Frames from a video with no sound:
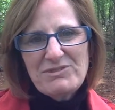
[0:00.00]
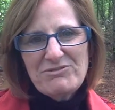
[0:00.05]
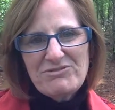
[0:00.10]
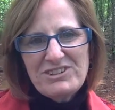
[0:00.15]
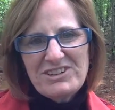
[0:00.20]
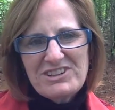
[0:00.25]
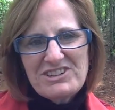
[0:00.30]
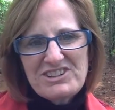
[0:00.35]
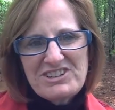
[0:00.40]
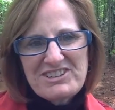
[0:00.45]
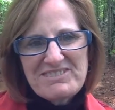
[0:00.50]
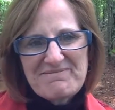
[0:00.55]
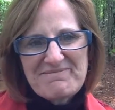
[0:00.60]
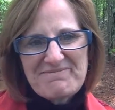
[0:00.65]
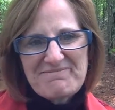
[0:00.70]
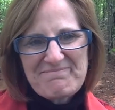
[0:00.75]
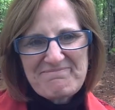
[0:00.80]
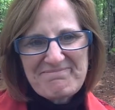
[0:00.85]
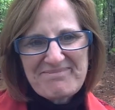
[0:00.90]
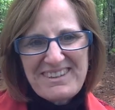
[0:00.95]
with the fish.
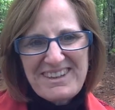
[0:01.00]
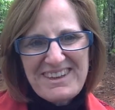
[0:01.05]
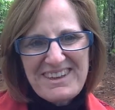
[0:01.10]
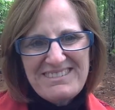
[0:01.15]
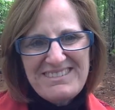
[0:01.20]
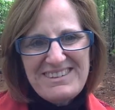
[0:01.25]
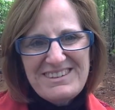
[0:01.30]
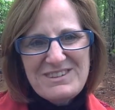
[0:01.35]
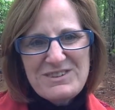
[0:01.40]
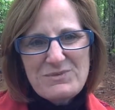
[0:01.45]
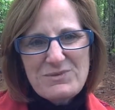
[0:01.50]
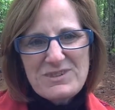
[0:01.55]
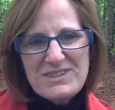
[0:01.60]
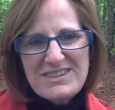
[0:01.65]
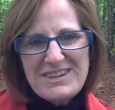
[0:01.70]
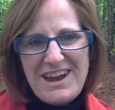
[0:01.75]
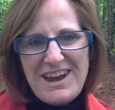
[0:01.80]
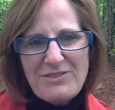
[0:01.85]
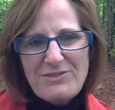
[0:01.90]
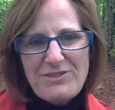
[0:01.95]
This
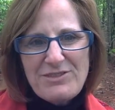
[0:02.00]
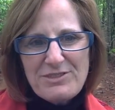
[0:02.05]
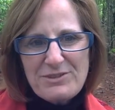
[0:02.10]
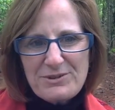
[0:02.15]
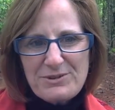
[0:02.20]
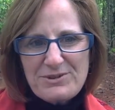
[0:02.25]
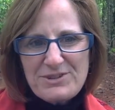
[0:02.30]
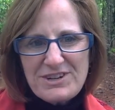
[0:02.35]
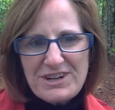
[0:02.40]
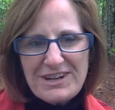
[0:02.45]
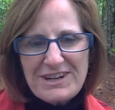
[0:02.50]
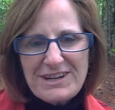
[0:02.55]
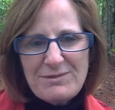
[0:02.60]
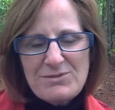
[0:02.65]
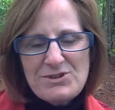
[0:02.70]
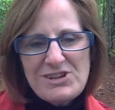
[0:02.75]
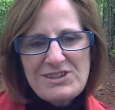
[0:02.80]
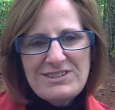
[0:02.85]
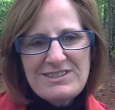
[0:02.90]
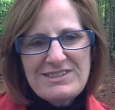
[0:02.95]
was now the third
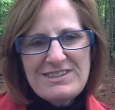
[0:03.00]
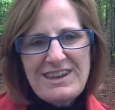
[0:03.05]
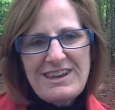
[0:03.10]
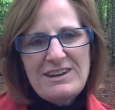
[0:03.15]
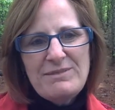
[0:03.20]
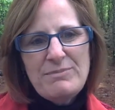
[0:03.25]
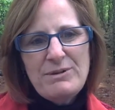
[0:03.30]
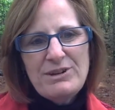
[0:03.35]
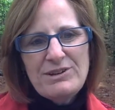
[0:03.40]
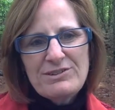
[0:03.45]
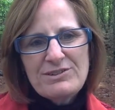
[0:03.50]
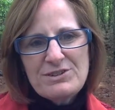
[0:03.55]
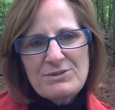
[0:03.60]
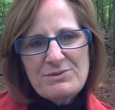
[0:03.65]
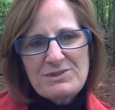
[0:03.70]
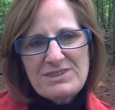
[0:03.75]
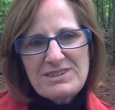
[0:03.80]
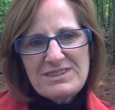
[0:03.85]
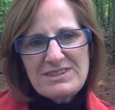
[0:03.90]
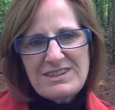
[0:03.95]
time Jesus had appeared
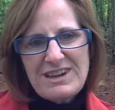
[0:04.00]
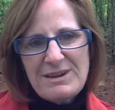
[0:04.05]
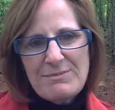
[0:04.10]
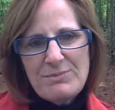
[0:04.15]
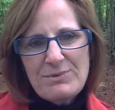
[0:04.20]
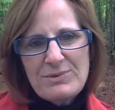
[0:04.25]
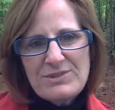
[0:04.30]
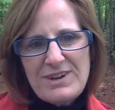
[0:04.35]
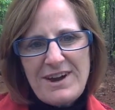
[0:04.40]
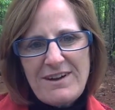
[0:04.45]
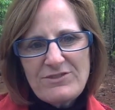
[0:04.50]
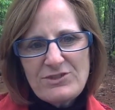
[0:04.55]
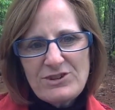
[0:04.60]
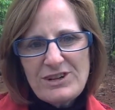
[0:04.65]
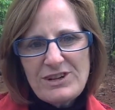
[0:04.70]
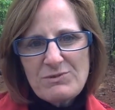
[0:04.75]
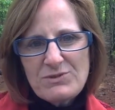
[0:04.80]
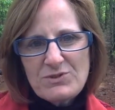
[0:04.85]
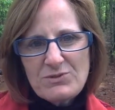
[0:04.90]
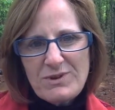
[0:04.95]
to his disciples after
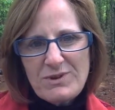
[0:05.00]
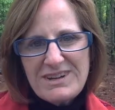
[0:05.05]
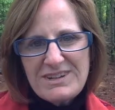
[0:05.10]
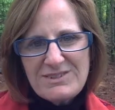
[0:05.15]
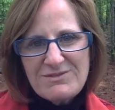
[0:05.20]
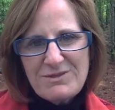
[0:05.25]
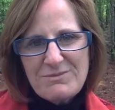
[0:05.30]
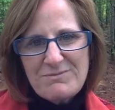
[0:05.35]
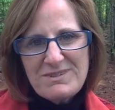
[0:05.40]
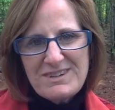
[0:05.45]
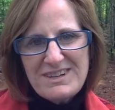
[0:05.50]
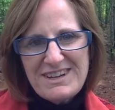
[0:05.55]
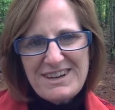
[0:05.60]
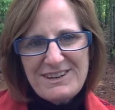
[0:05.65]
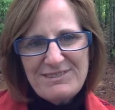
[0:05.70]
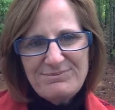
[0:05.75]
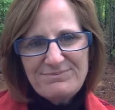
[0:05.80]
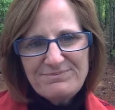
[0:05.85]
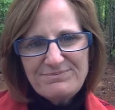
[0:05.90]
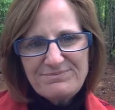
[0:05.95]
he was raised from the
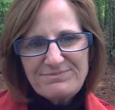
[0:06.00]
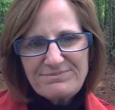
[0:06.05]
dead.